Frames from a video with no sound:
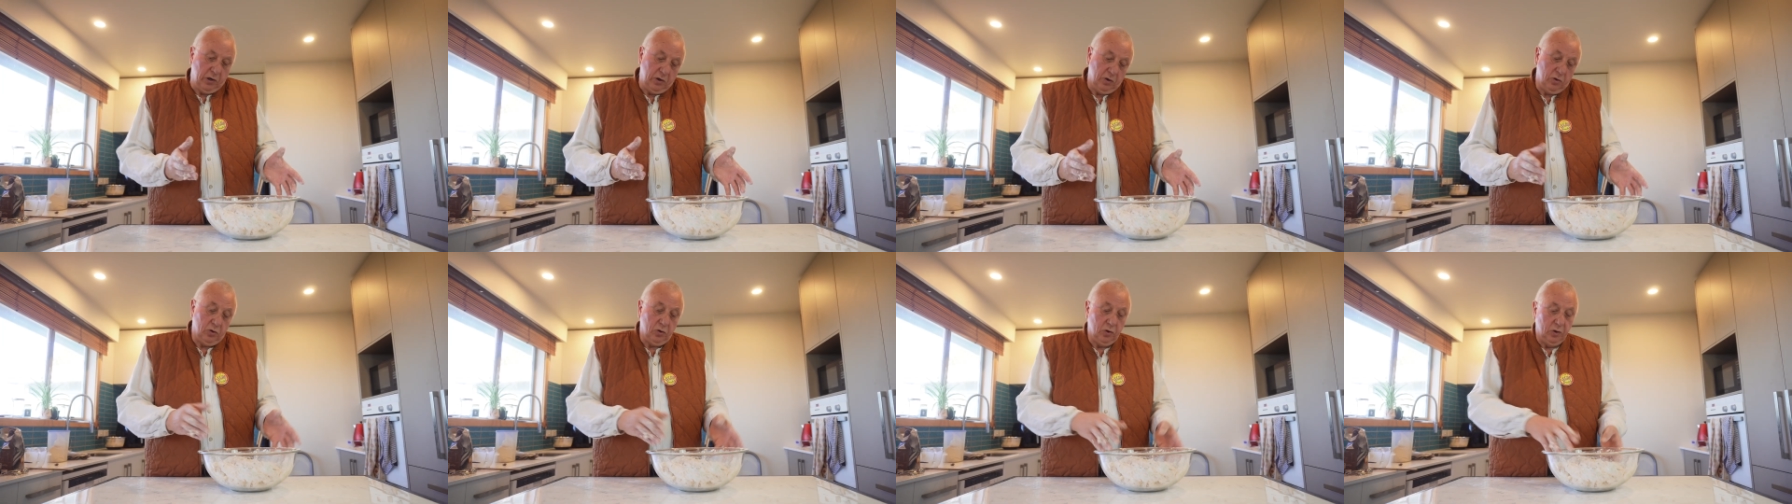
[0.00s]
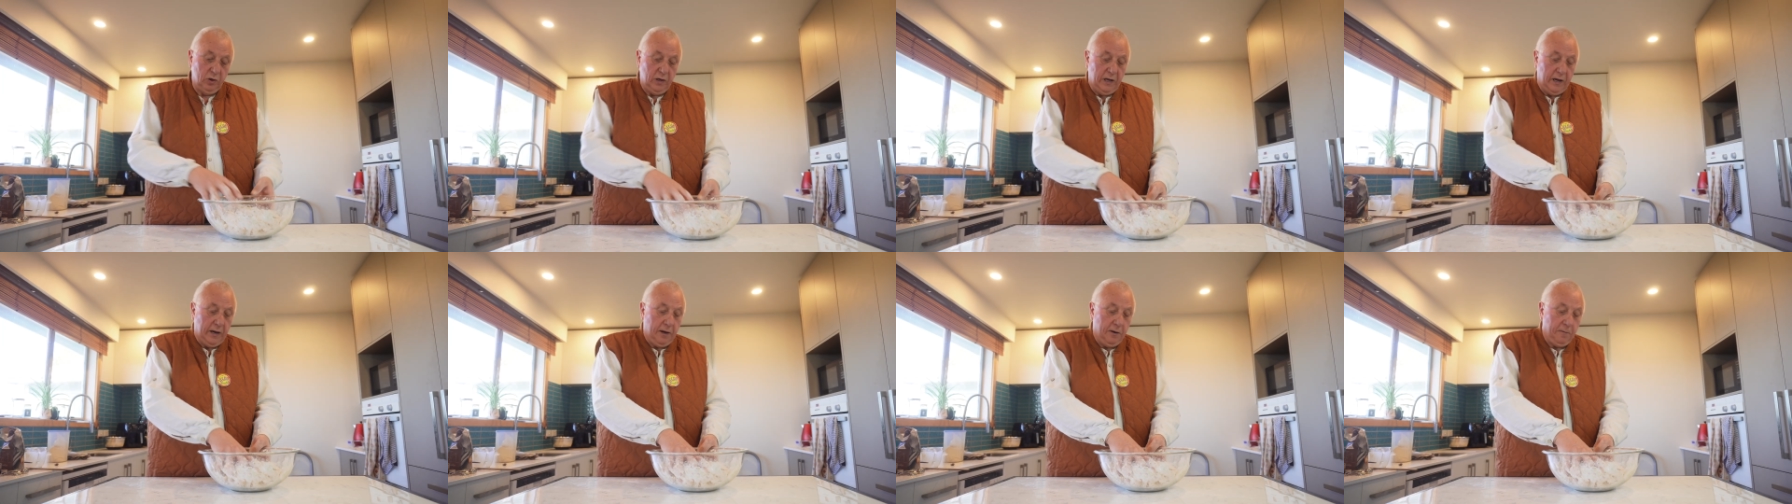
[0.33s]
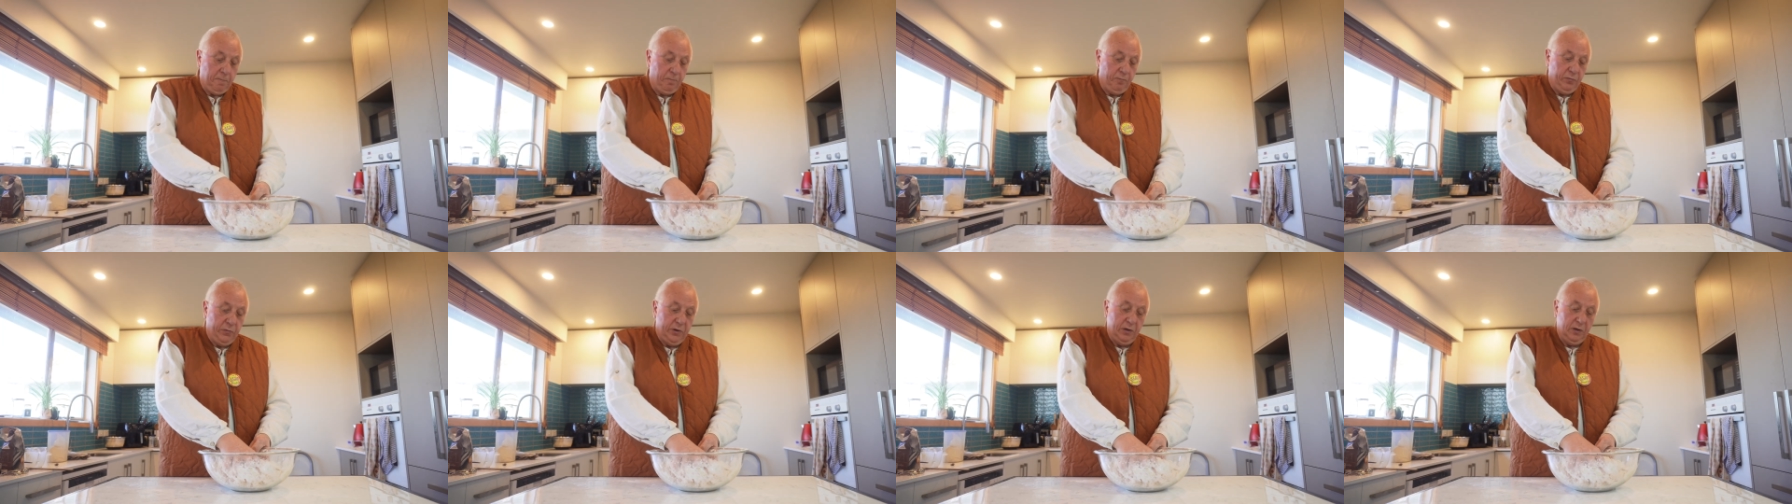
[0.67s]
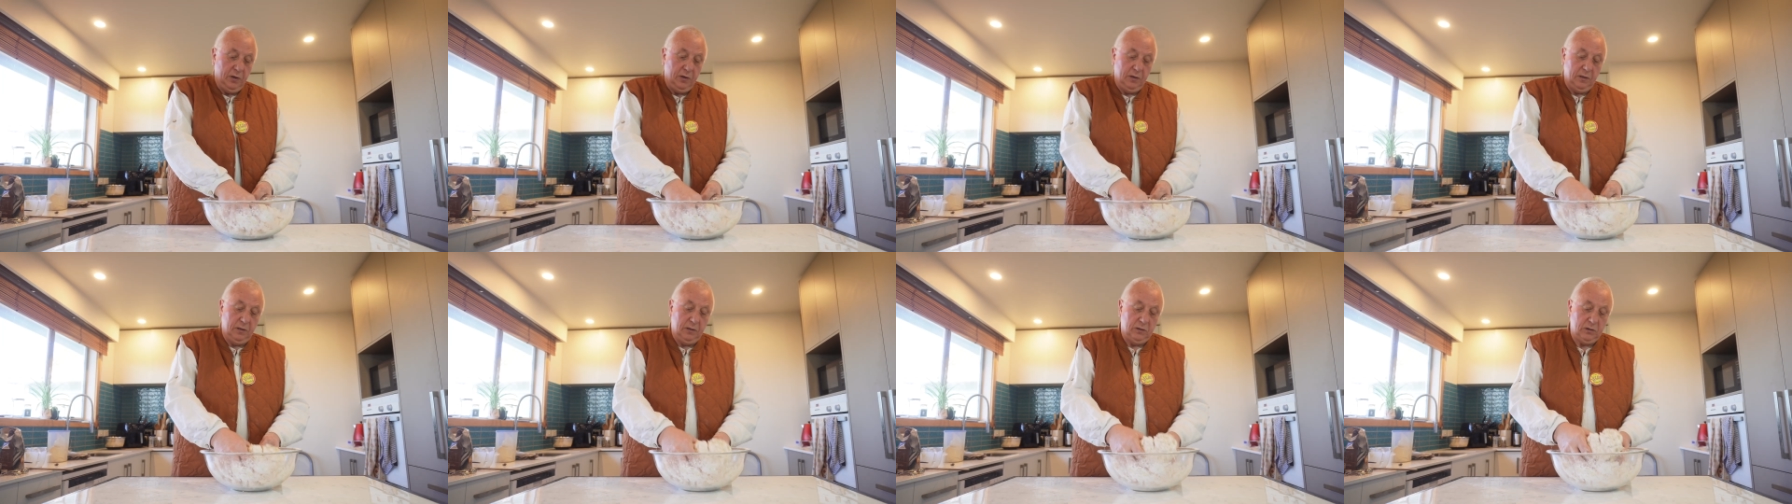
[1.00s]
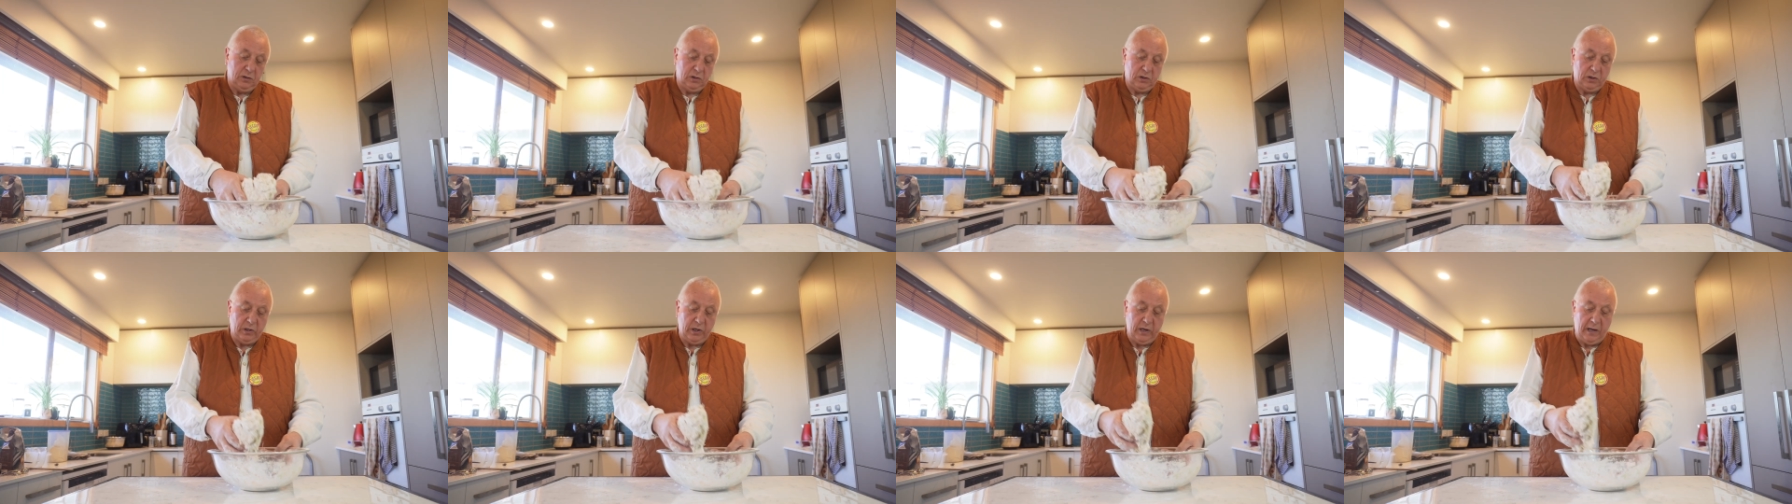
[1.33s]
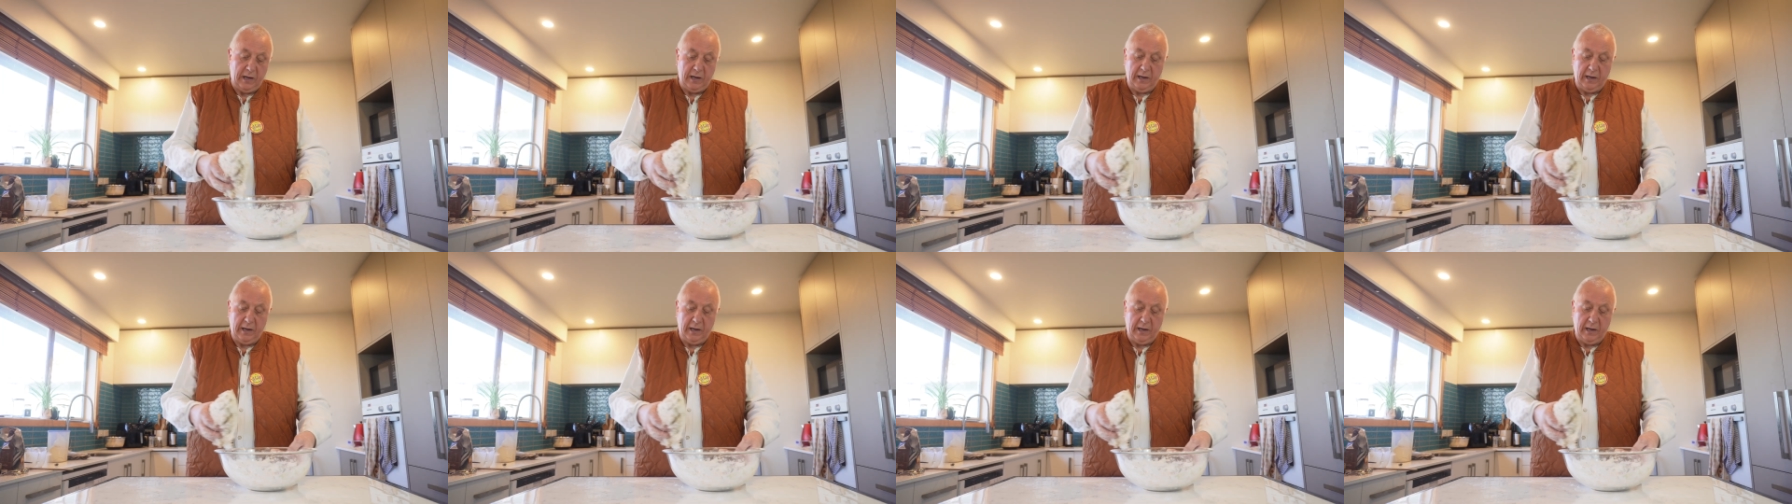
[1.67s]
going to do now is